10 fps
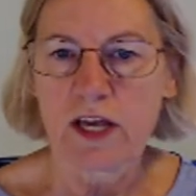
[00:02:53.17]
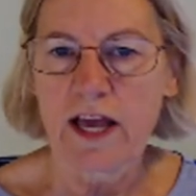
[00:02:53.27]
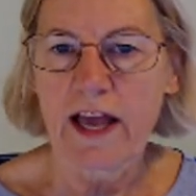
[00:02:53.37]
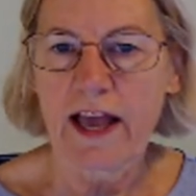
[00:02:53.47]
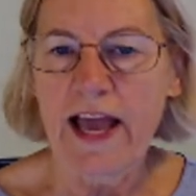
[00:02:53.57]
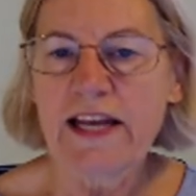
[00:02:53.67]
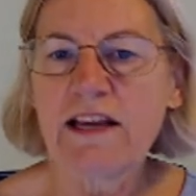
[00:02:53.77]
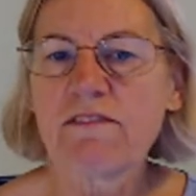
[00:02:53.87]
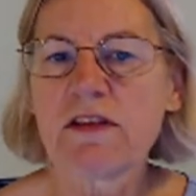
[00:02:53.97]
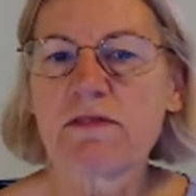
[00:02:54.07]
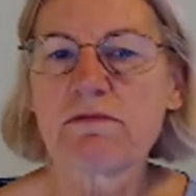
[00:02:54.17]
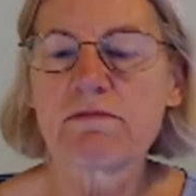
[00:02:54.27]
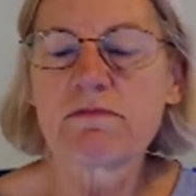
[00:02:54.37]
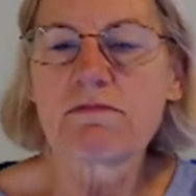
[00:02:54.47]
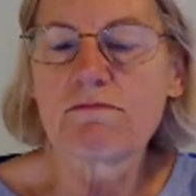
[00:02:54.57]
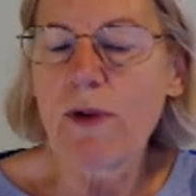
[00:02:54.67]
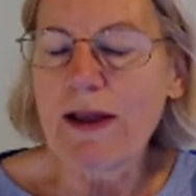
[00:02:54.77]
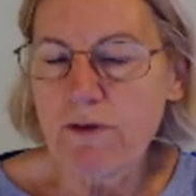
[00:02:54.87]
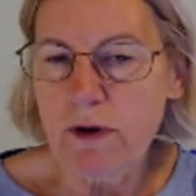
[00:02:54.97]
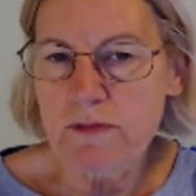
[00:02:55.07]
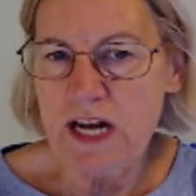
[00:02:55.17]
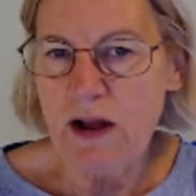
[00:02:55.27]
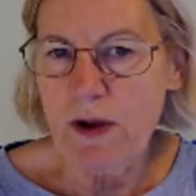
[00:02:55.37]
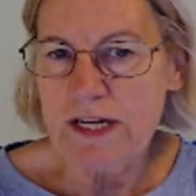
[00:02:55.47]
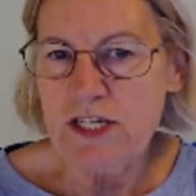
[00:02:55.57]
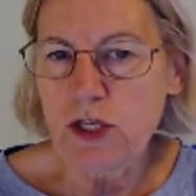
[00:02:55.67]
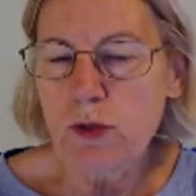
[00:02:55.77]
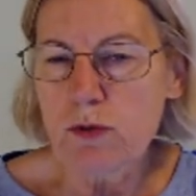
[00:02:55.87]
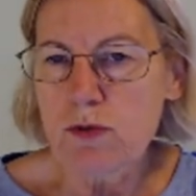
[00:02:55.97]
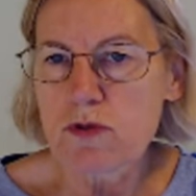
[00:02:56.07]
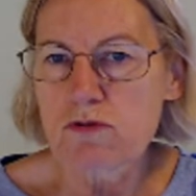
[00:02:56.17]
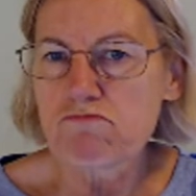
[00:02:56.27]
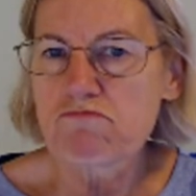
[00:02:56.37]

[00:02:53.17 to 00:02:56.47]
any of the waveforms that I want to use